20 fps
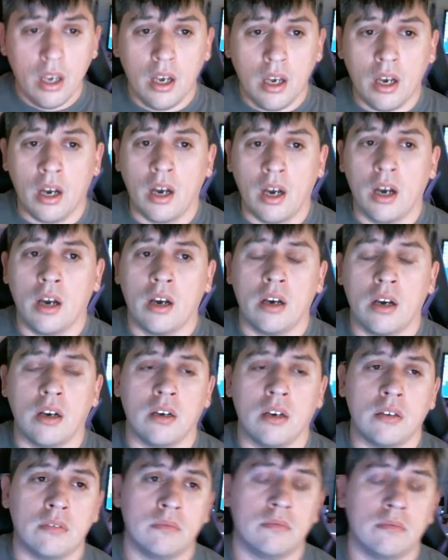
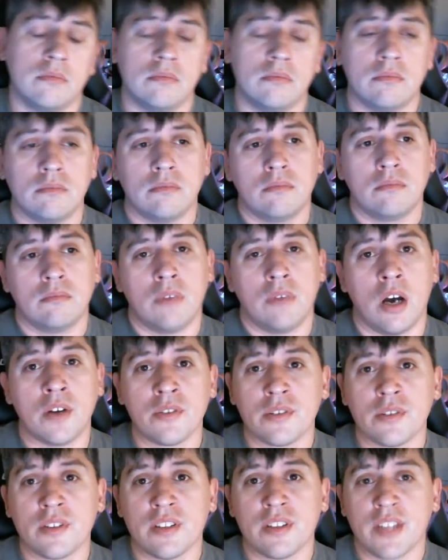Other
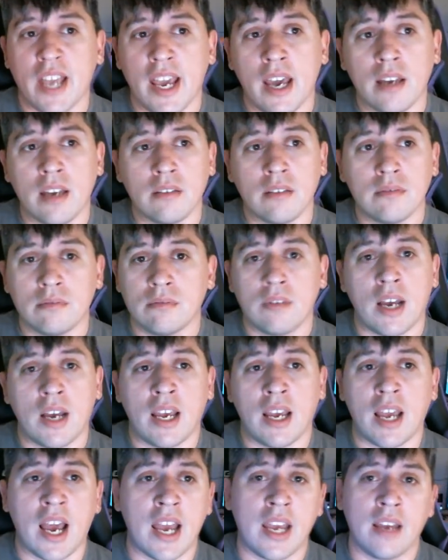than that,
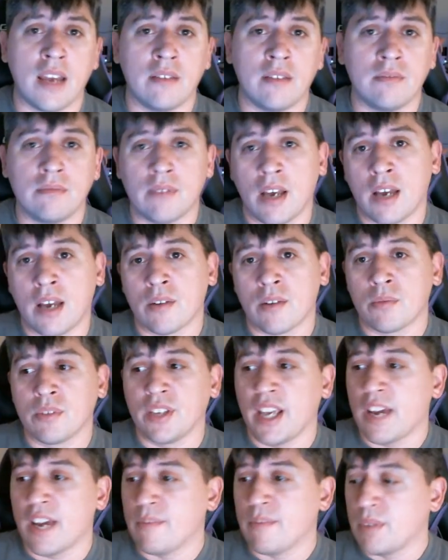I don't
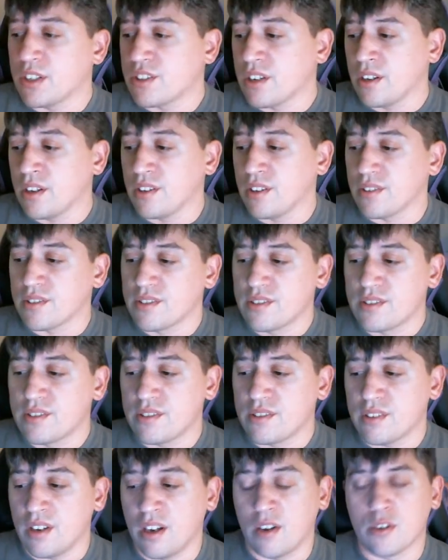really have much
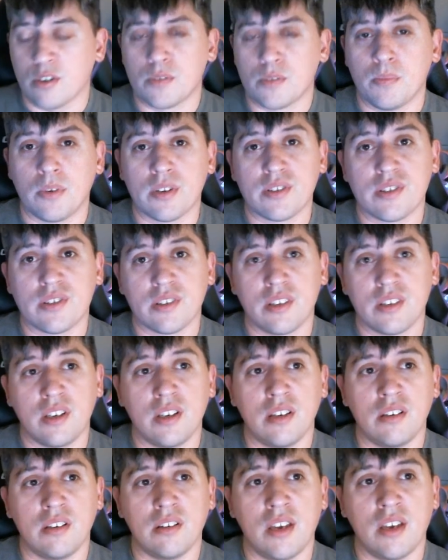else. It was
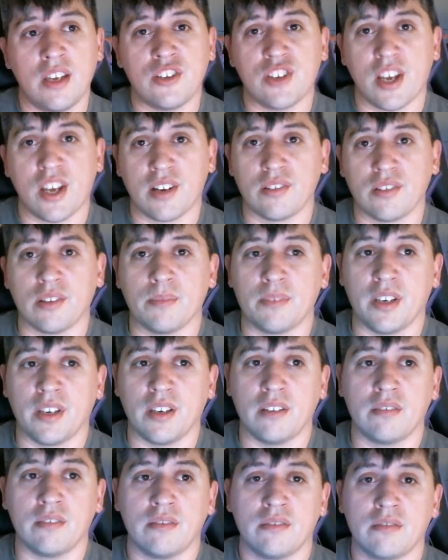mostly a channel
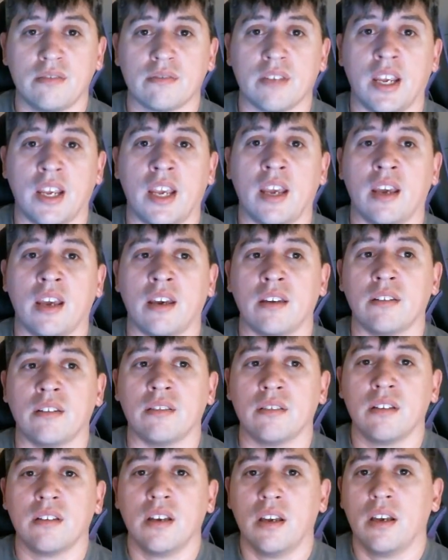update
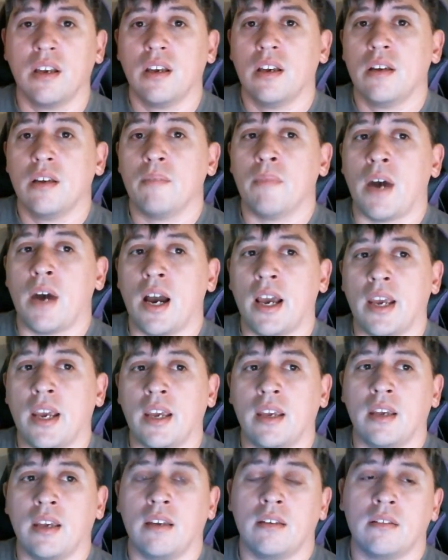and
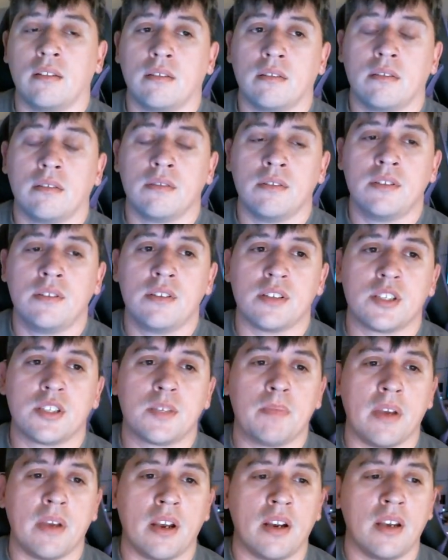my
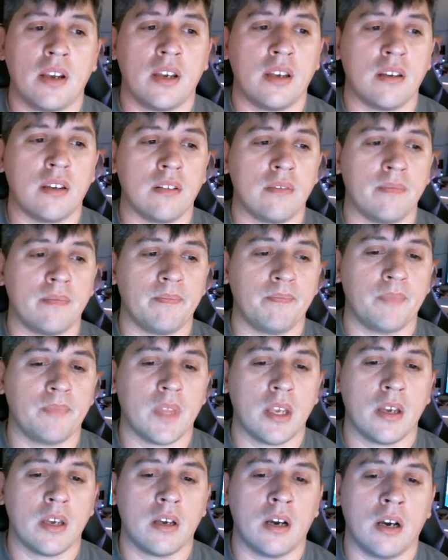despairing
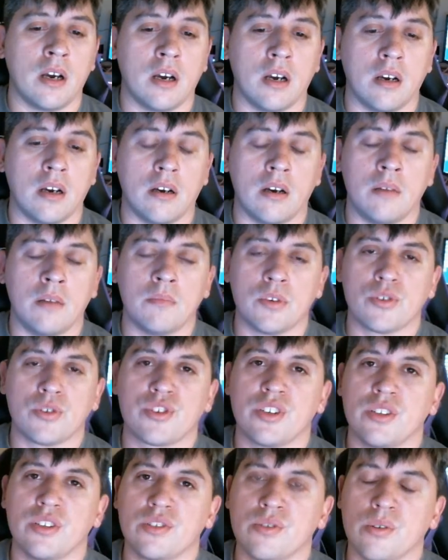
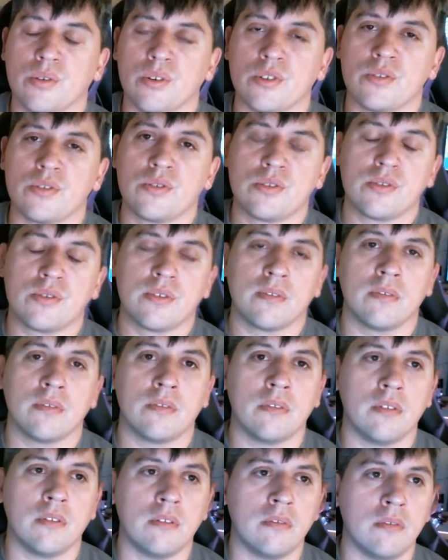emotion towards
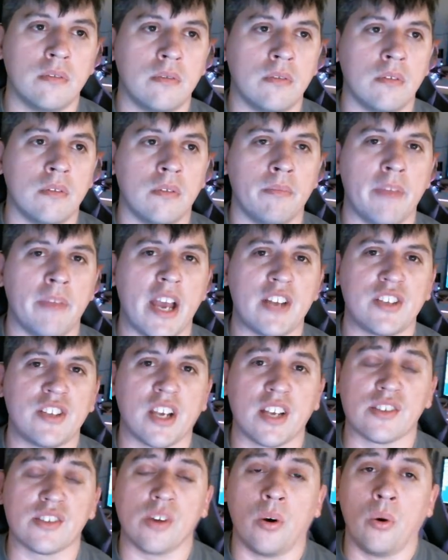
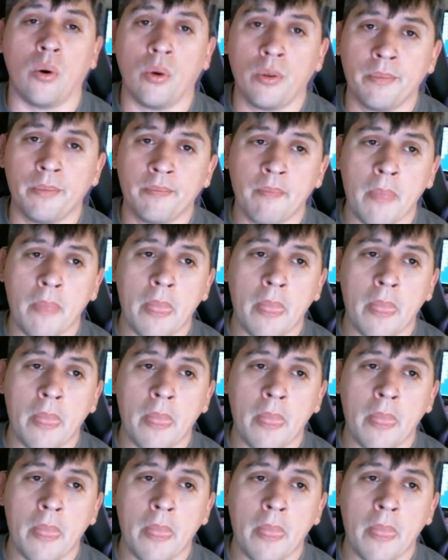Magic as a whole,